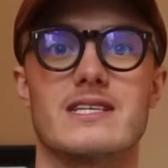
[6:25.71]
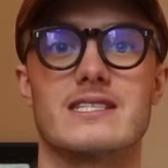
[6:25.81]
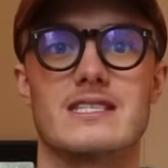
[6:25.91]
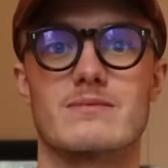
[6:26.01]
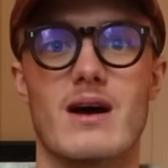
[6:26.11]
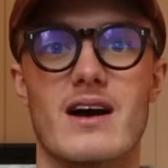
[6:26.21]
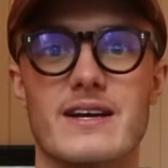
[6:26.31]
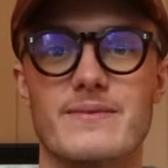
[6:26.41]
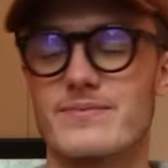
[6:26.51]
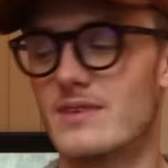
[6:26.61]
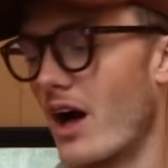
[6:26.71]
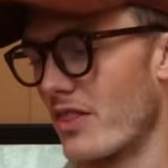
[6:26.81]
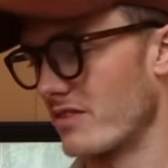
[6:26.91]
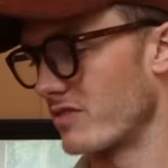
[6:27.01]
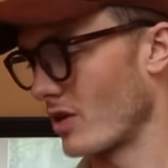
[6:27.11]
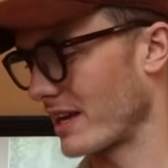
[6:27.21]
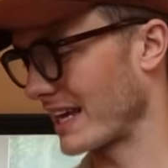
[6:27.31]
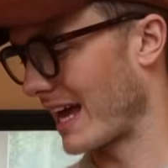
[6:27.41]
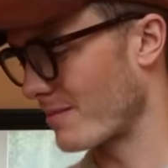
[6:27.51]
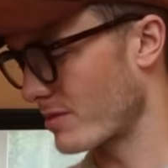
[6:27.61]
This is my other
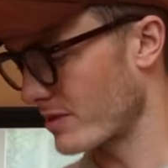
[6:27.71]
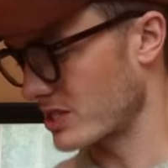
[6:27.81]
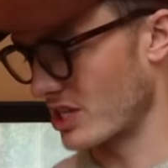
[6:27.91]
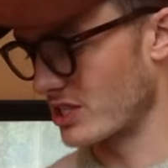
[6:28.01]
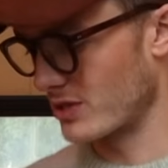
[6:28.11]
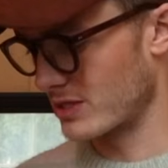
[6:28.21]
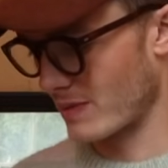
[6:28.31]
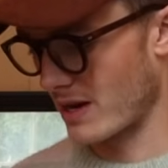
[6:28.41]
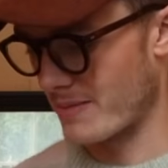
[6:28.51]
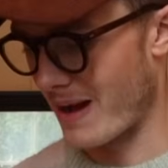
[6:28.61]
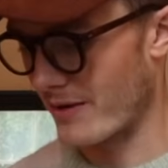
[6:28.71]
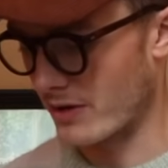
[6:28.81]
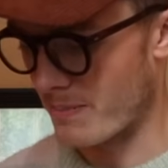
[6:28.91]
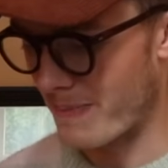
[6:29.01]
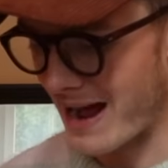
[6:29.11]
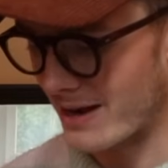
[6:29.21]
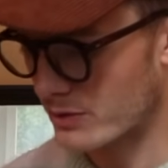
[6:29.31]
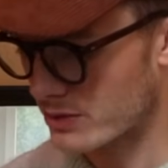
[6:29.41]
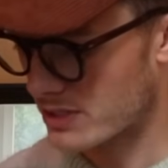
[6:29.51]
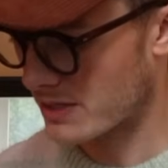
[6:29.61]
vlogging camera, which I use when I'm out and about.